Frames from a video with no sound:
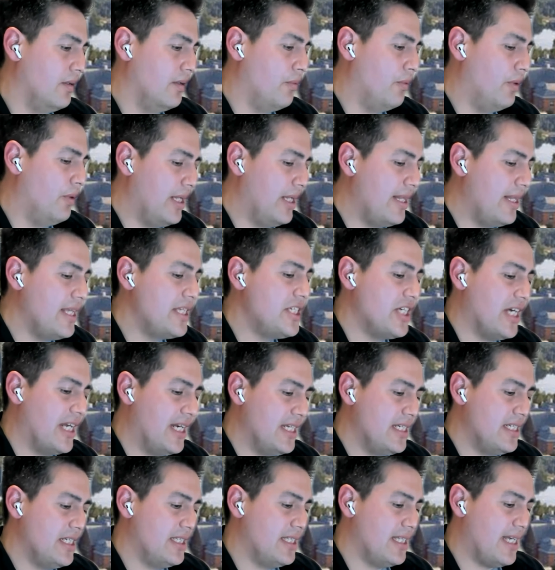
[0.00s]
One of the
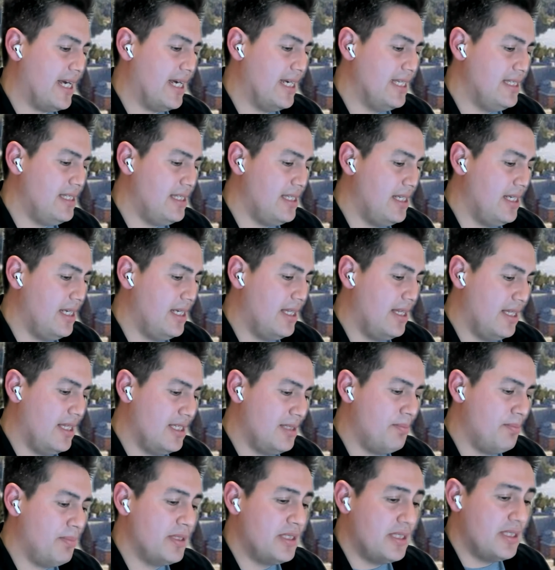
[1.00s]
challenges I see in
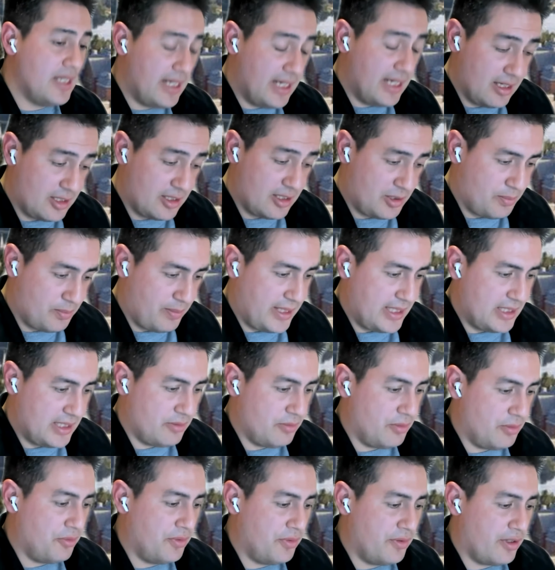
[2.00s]
this particular
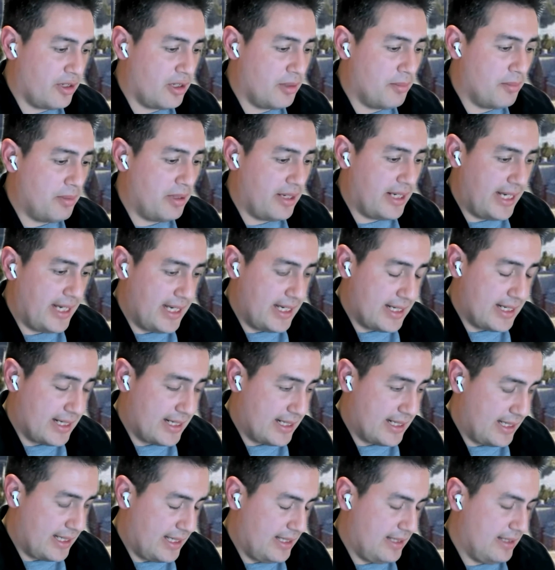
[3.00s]
space when we talk about
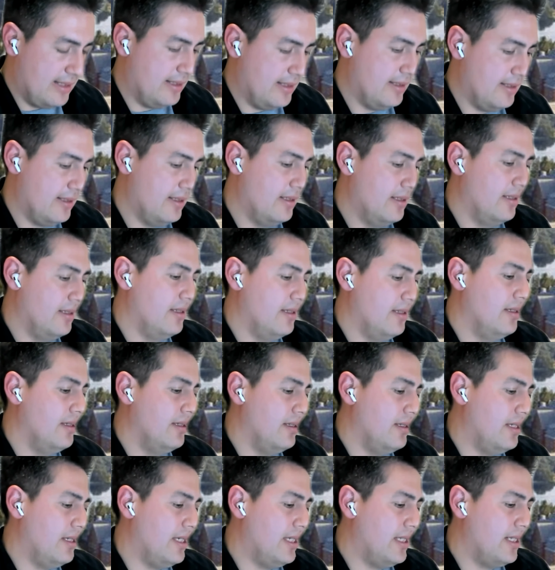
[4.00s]
AI
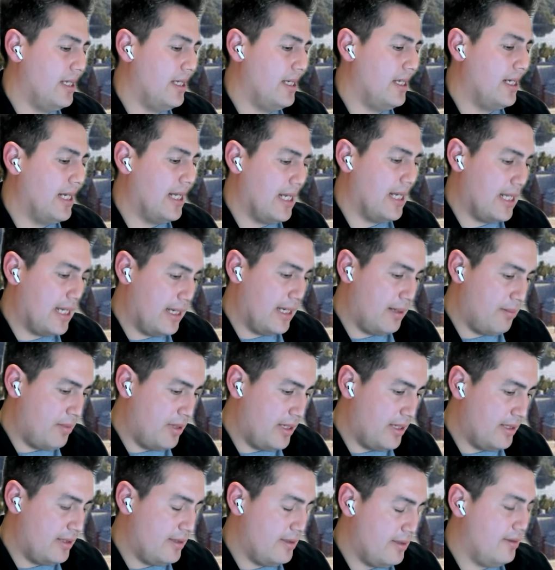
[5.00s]
and
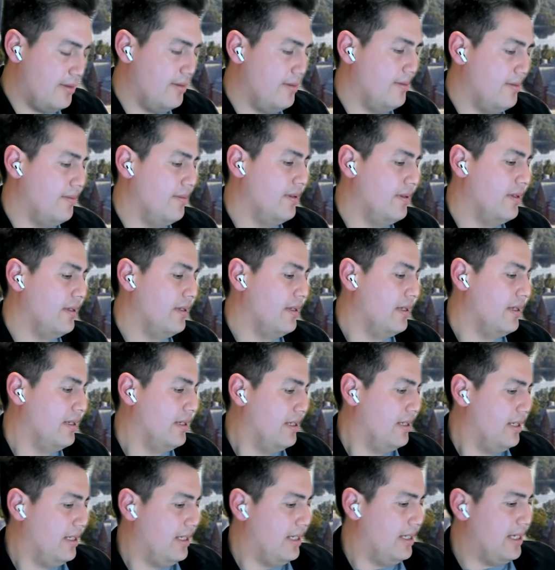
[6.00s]
climate
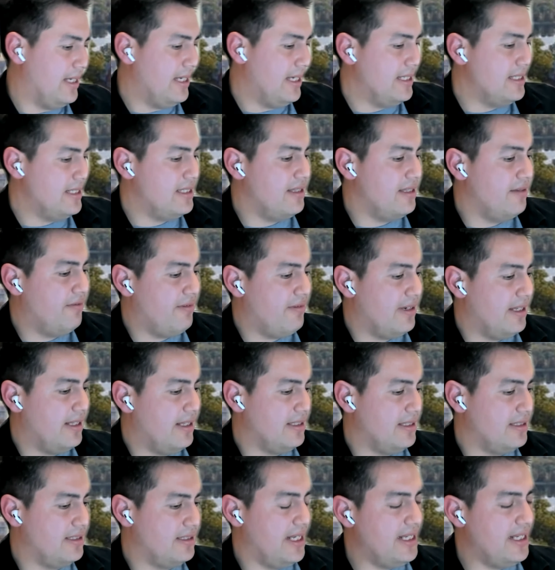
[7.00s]
is the
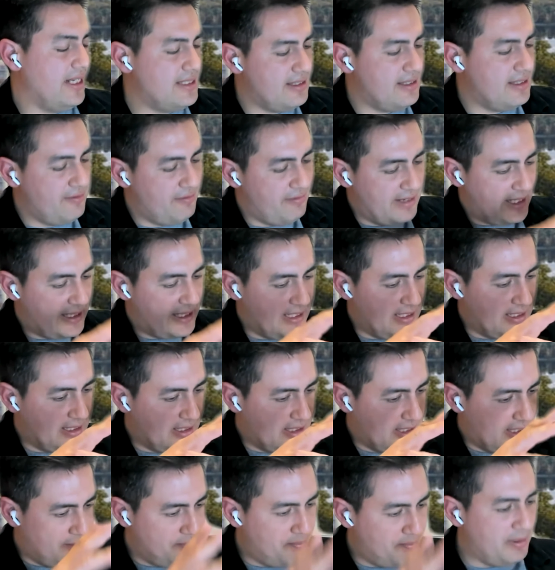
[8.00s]
fact that
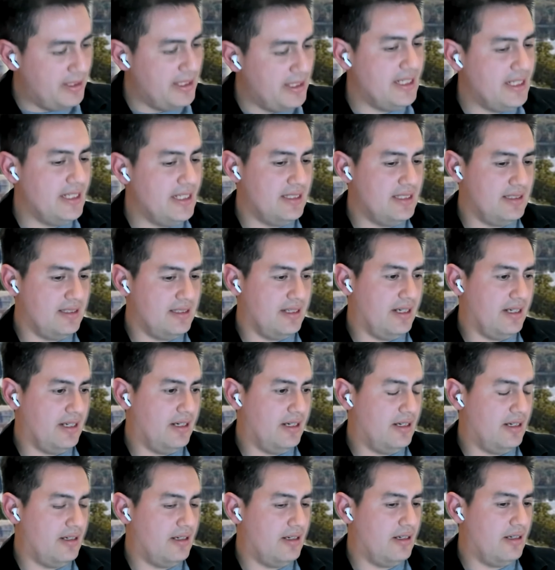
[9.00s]
companies
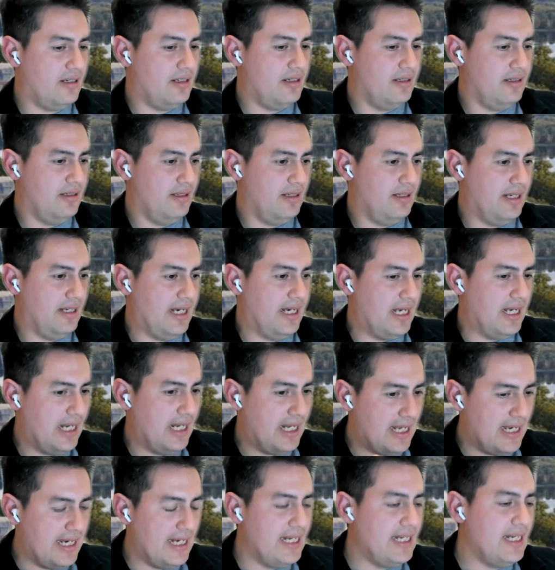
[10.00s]
are
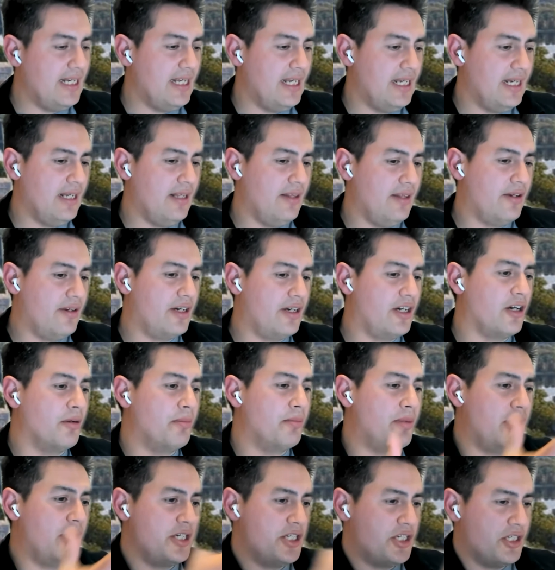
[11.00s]
aligning their
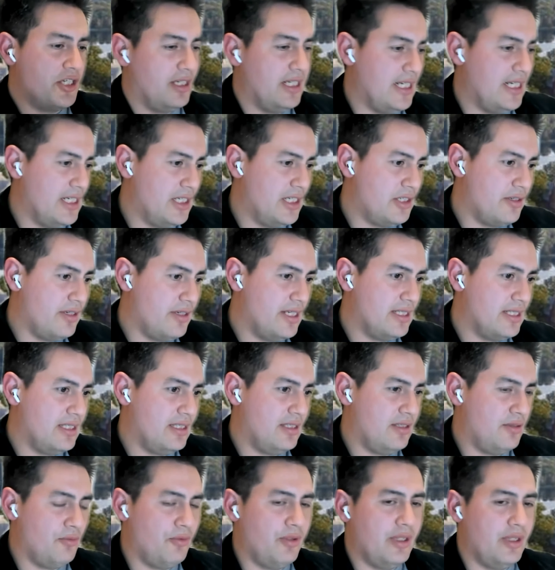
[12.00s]
commercial
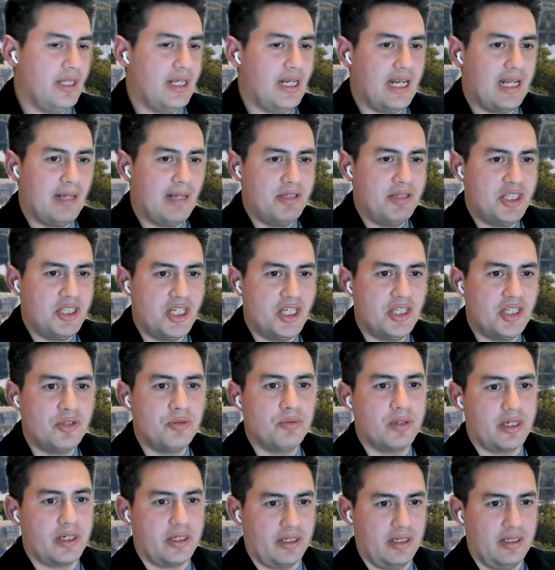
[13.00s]
interest with climate change
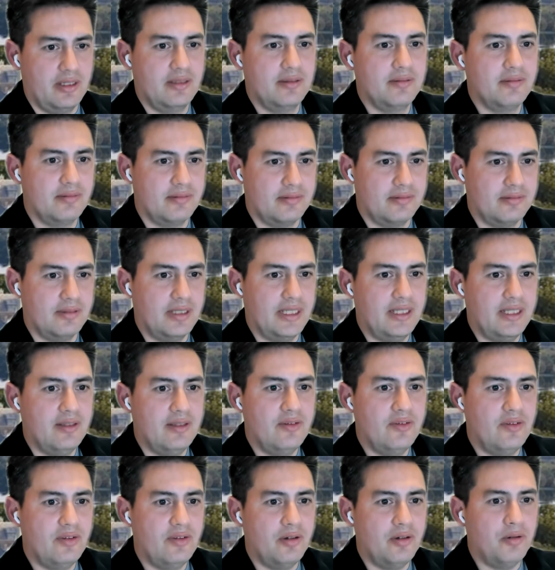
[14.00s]
work, right?
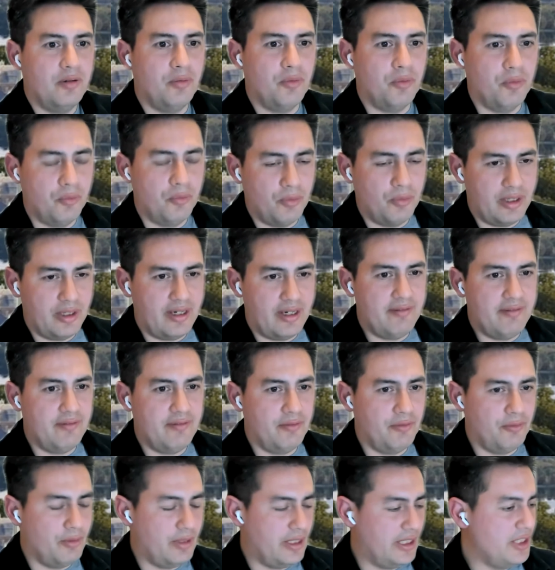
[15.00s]
So
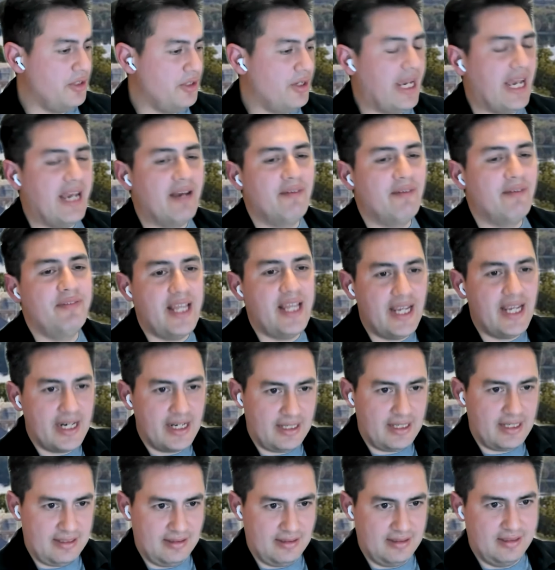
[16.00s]
where you have
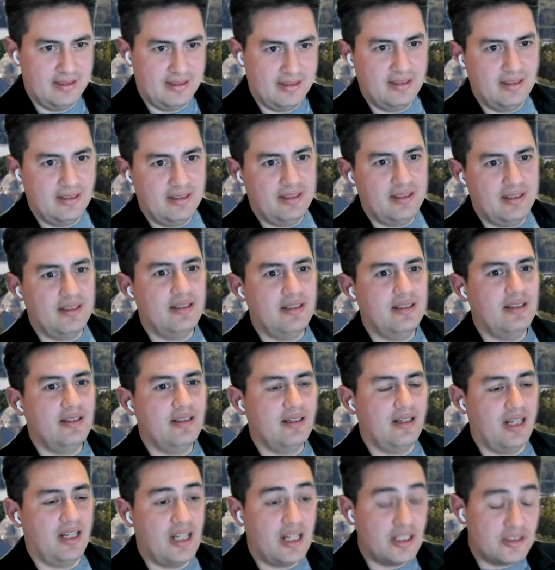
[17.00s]
data,
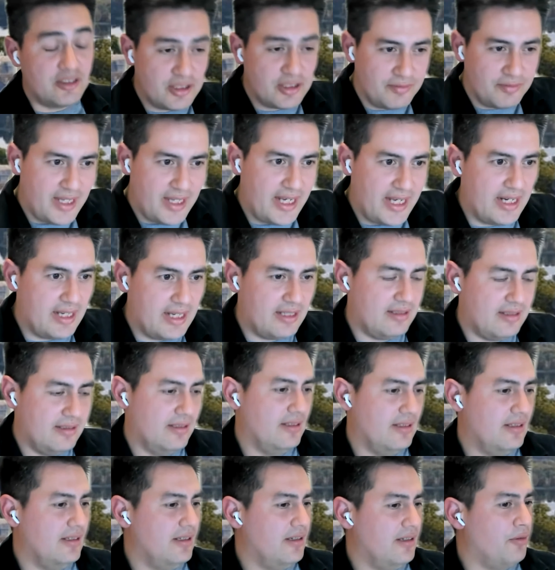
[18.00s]
lots of data,
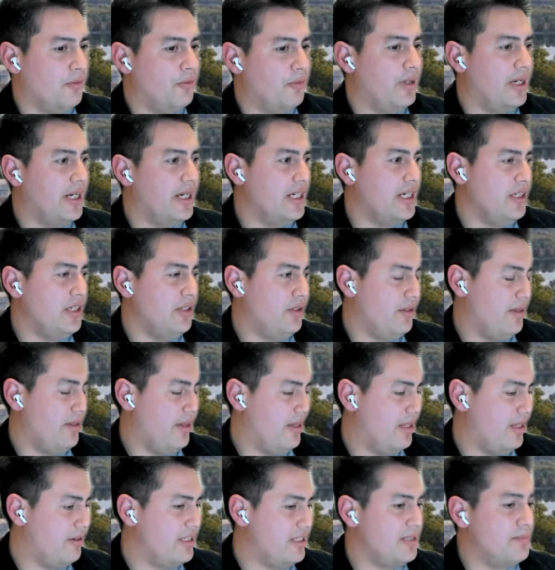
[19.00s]
where
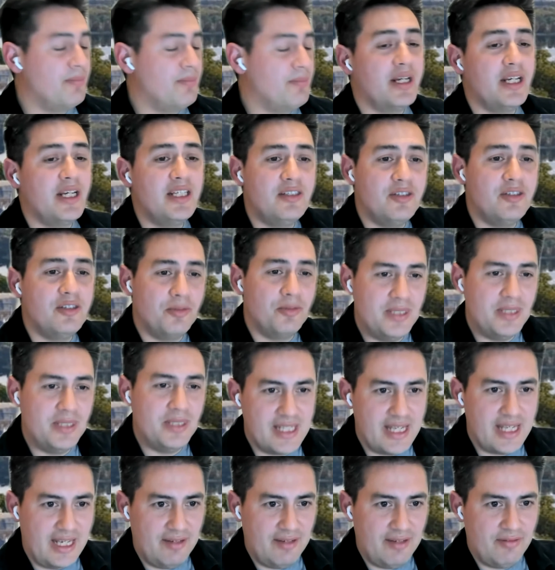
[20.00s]
there is money to be
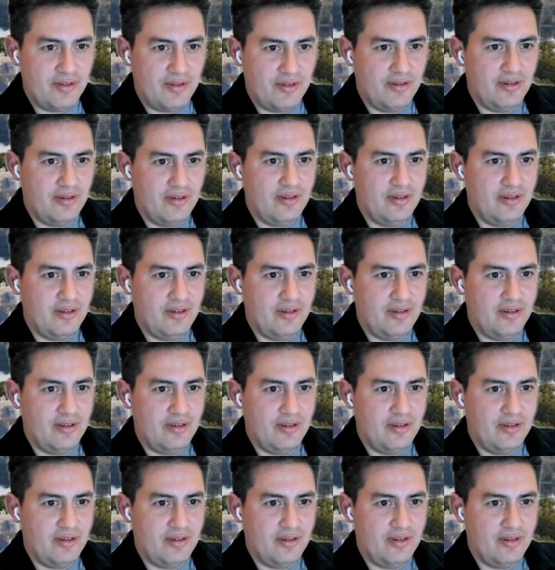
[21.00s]
saved,